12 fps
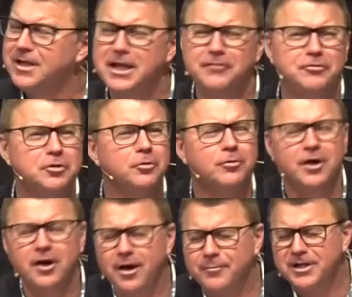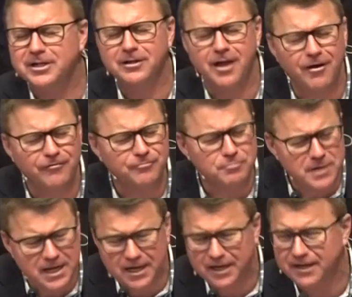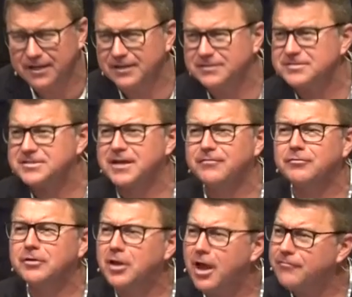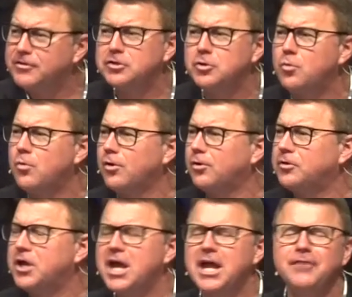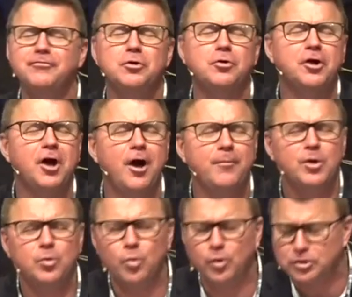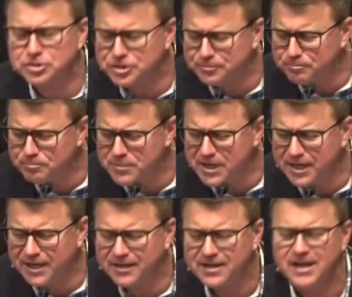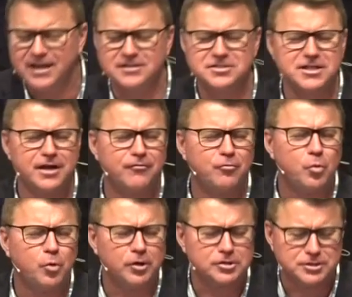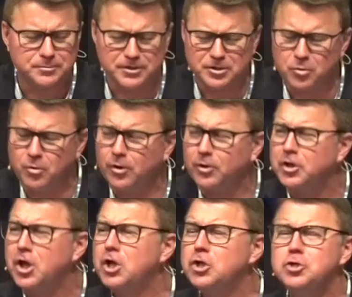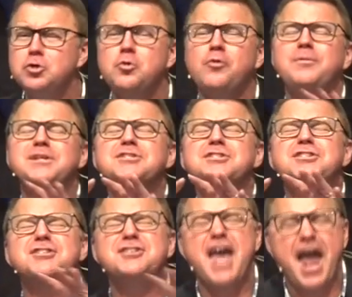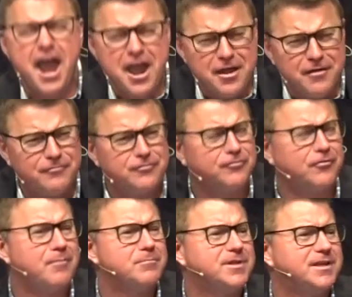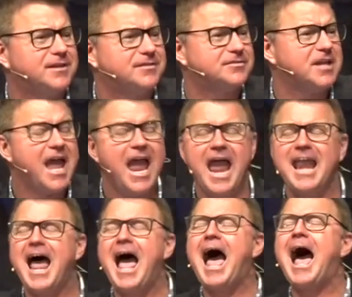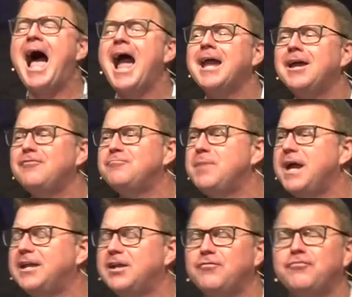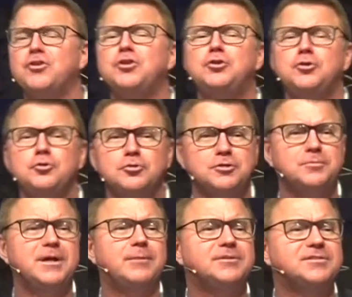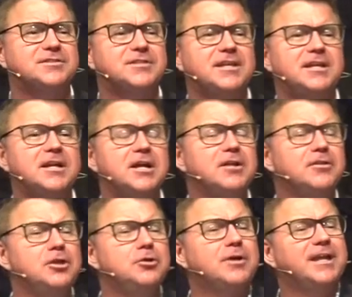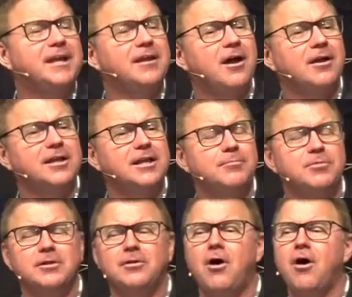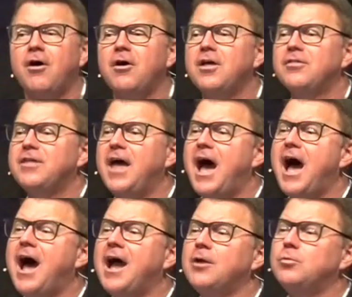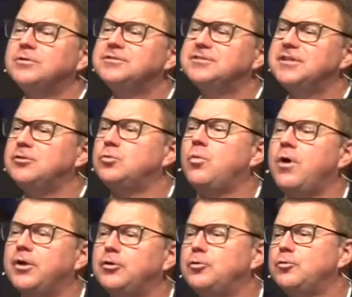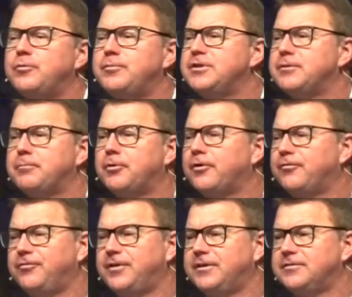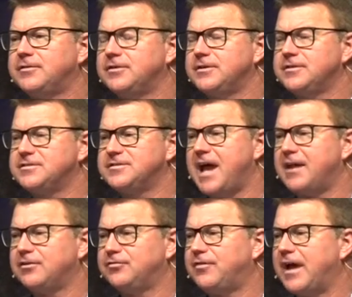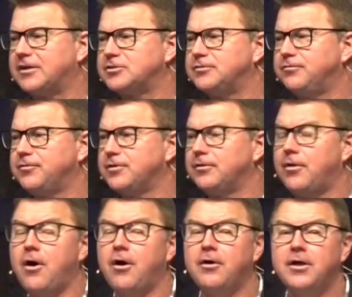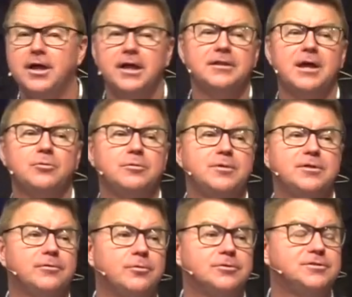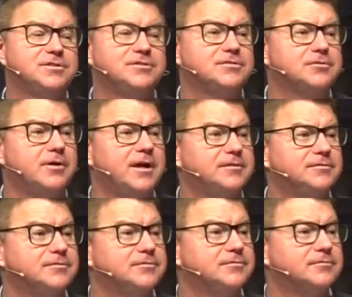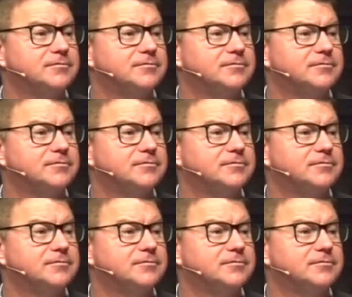If you'll come and love me instead of loving the world, if you'll come and worship me instead of worshiping the world, you will be saved from this. And I have made it for you to be able to see that you cannot keep the law, that I will send one who will be the perfect satisfaction for the law, and that would be the Lord Jesus Christ